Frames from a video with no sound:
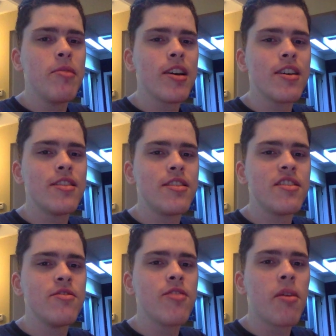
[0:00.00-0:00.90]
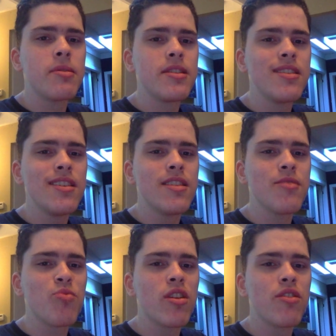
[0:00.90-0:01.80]
because you always see
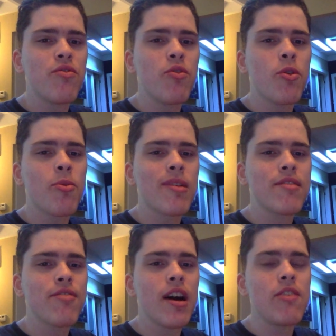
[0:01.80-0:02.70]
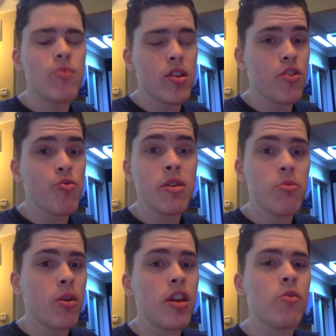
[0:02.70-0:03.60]
the 1 in 4, 1 in 5, 1 in 3,
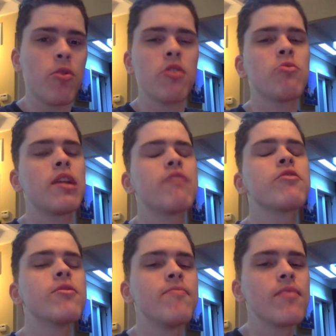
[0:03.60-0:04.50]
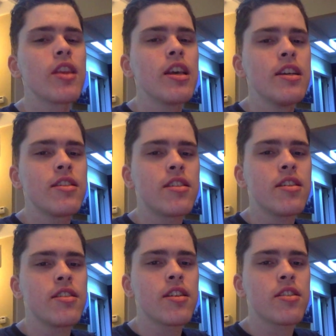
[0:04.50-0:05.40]
1 in 1, whatever
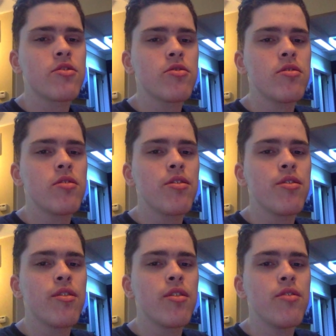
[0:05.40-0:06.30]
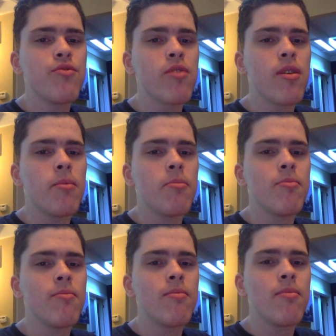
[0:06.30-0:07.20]
statistics
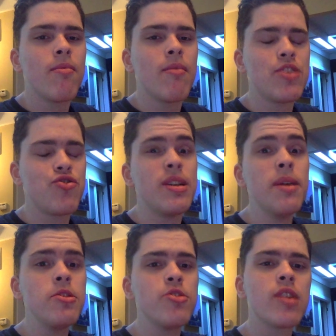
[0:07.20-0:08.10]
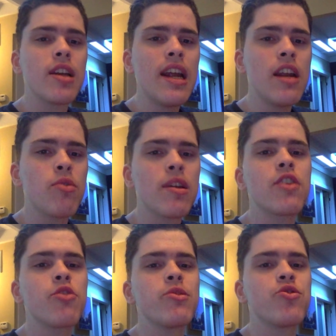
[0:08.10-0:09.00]
from SJWs. And again, I don't want to get
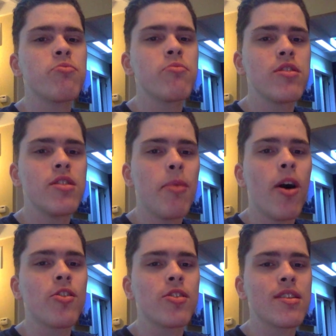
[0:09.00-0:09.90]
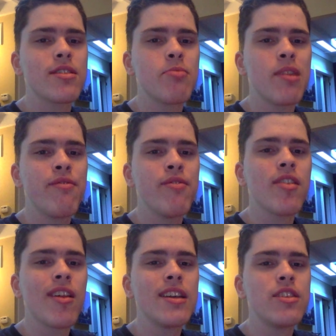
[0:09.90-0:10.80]
too much into politics, but I feel
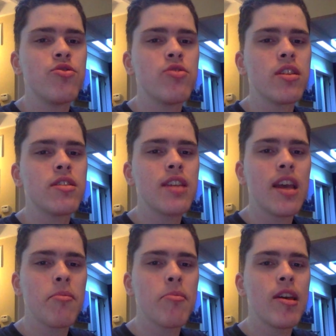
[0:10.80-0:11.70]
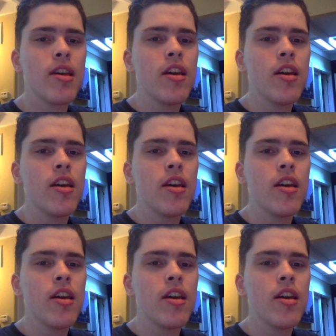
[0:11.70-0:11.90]
like he's using the same